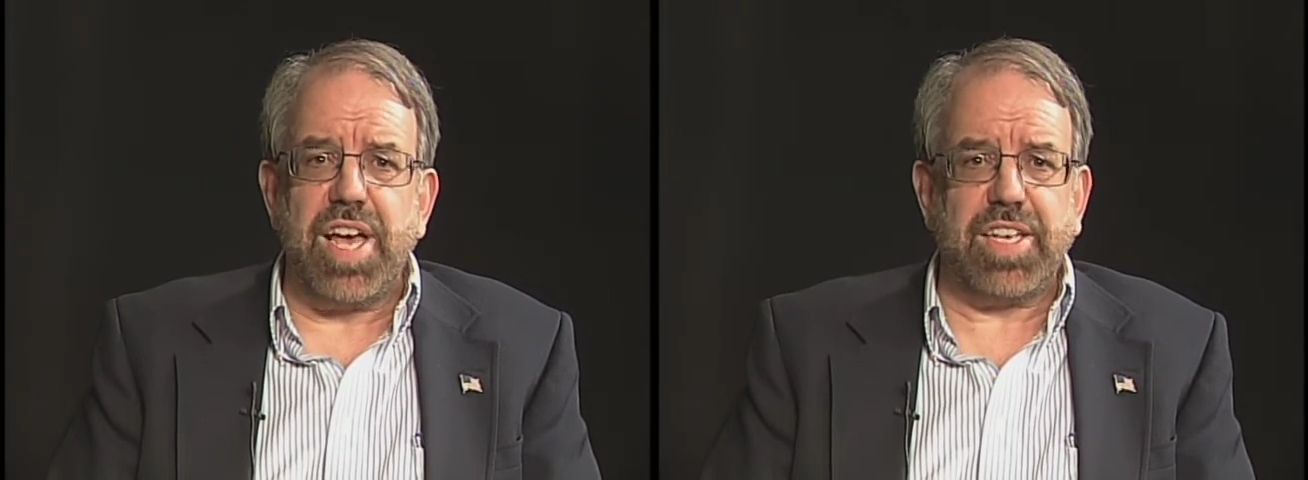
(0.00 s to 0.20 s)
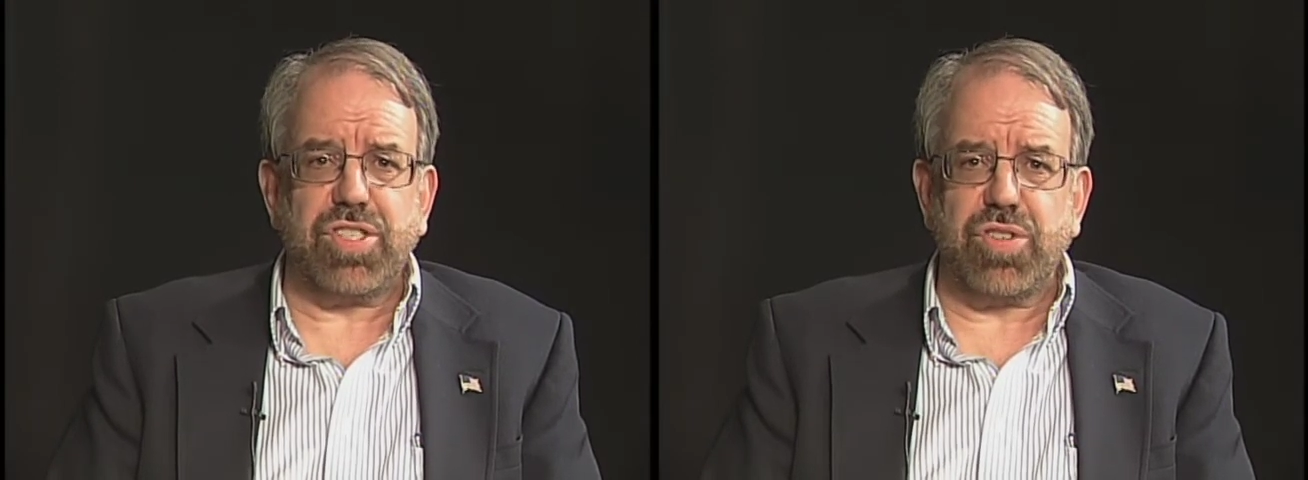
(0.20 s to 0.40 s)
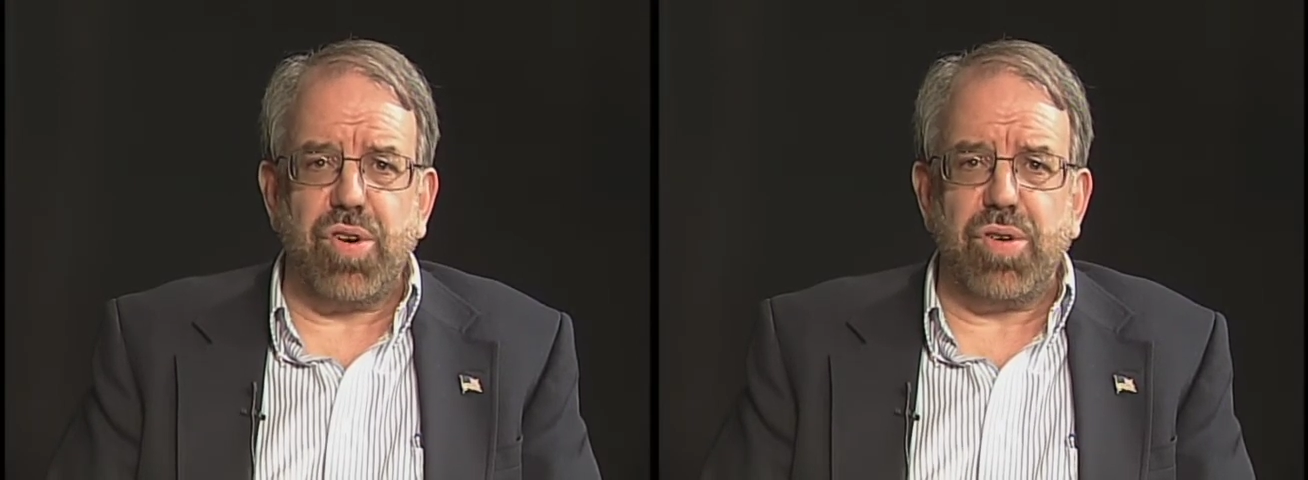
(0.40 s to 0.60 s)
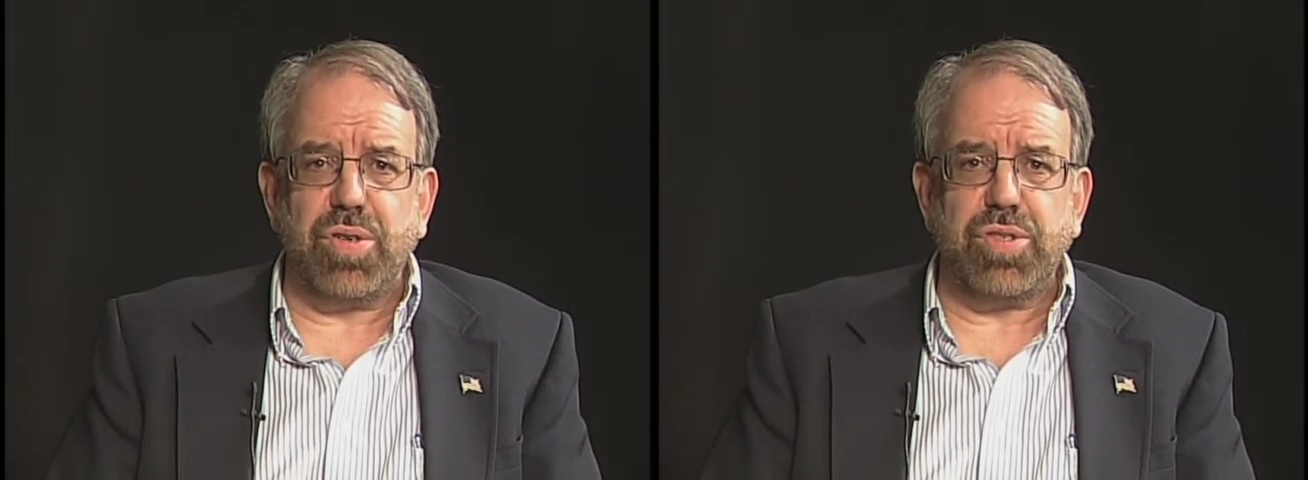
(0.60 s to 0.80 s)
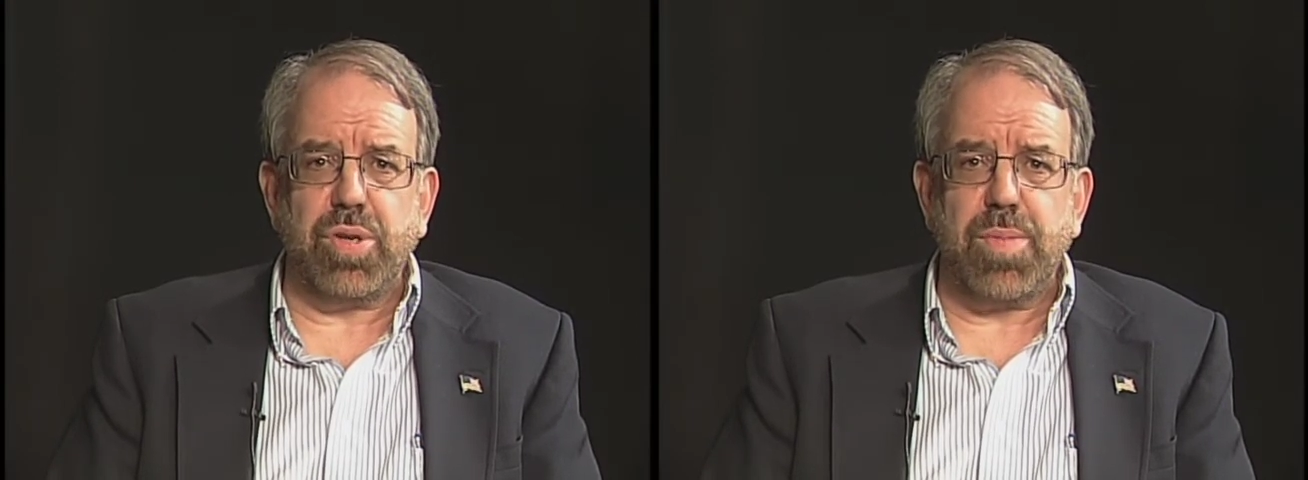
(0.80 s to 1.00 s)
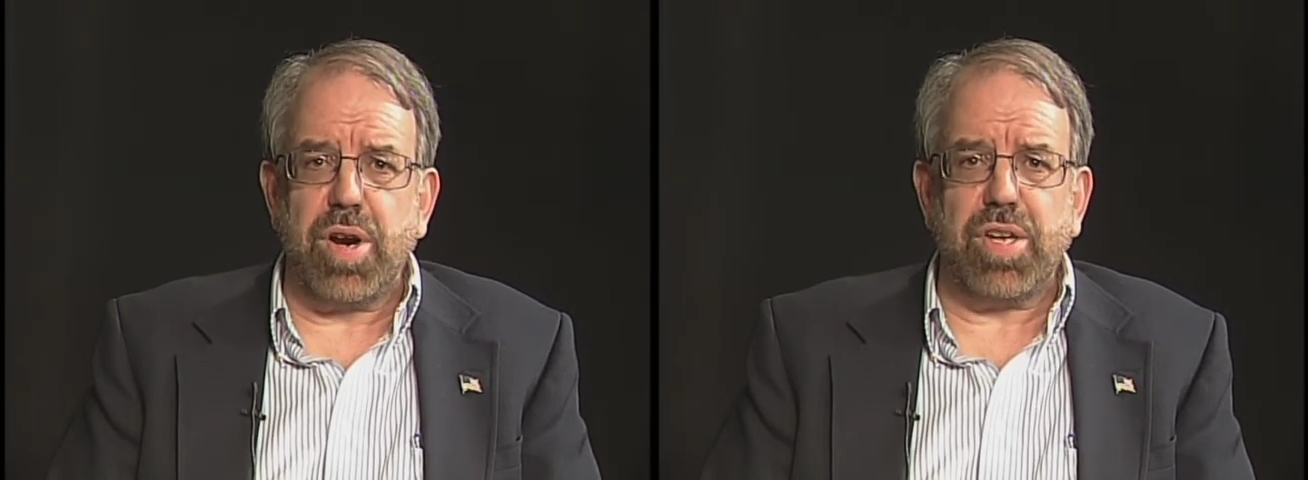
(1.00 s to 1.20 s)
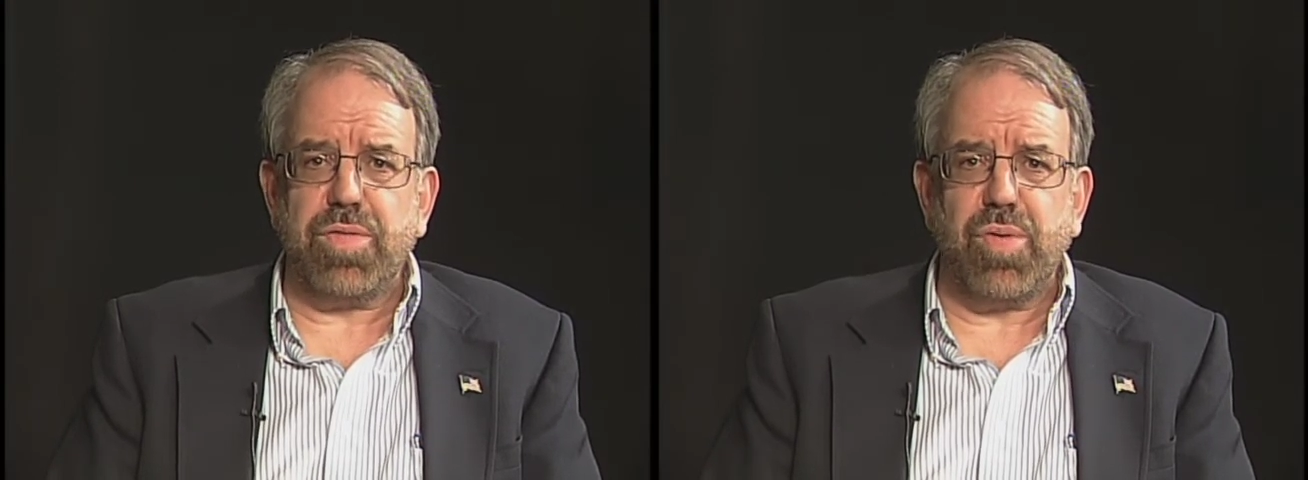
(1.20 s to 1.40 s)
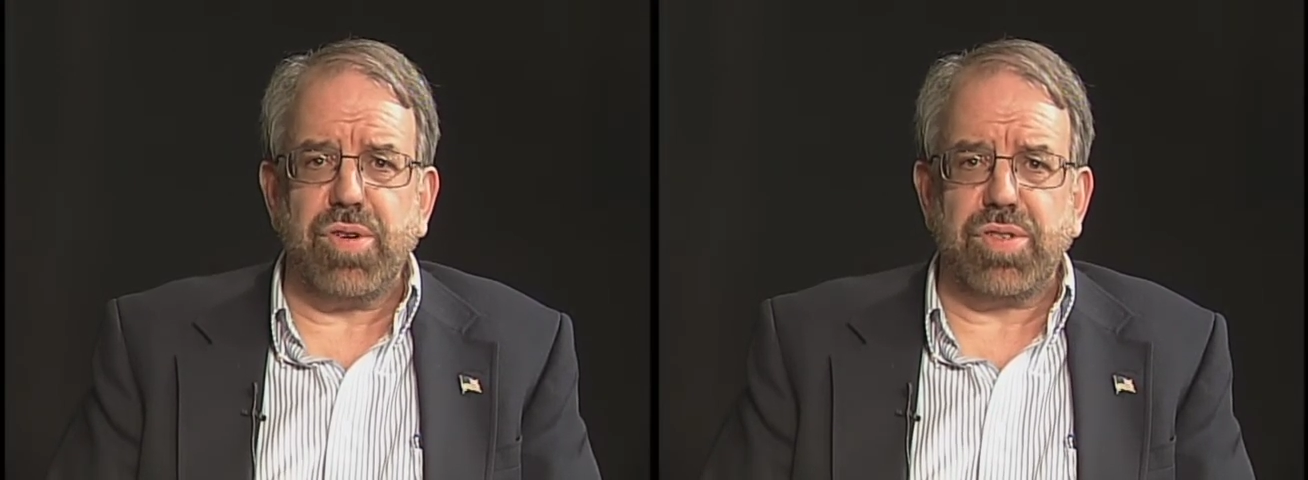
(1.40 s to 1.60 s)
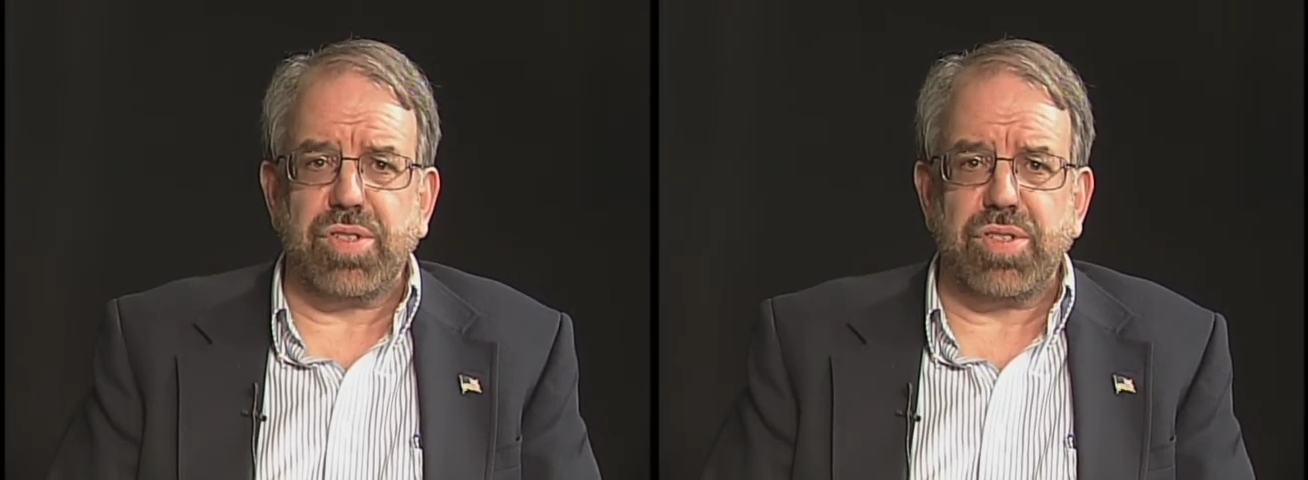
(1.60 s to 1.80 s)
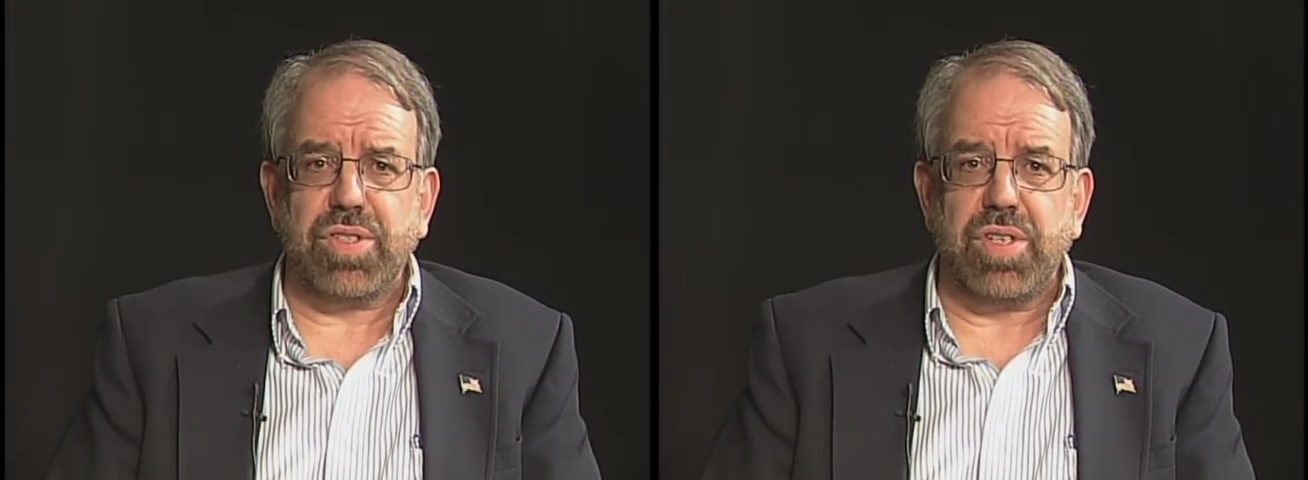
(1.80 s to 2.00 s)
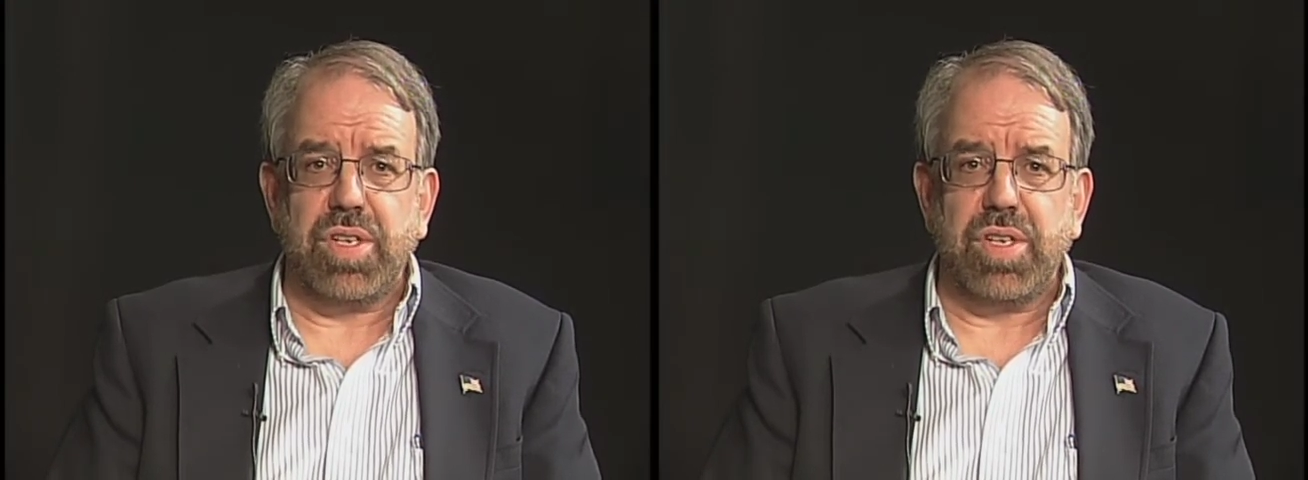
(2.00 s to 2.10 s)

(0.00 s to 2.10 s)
external to market forces,